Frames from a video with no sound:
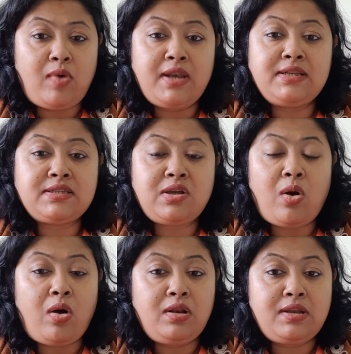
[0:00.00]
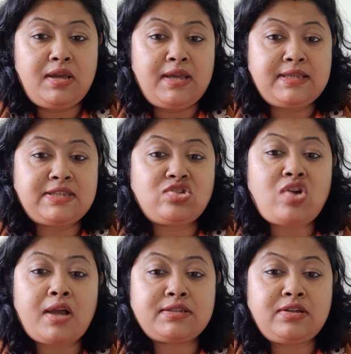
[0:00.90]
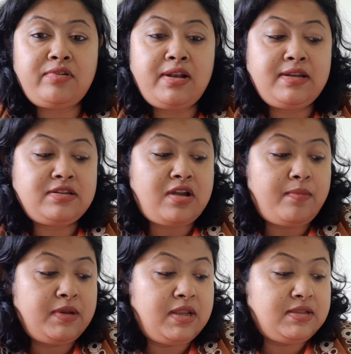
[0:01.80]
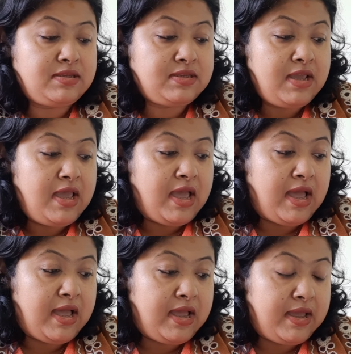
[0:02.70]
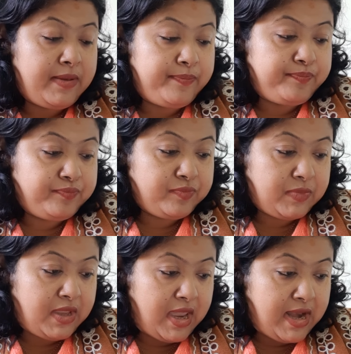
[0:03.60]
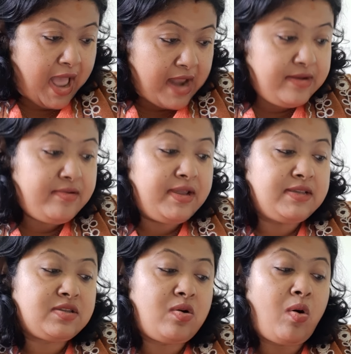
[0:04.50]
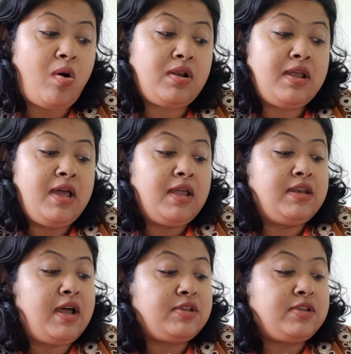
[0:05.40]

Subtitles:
One is called structural determinants, and other is called the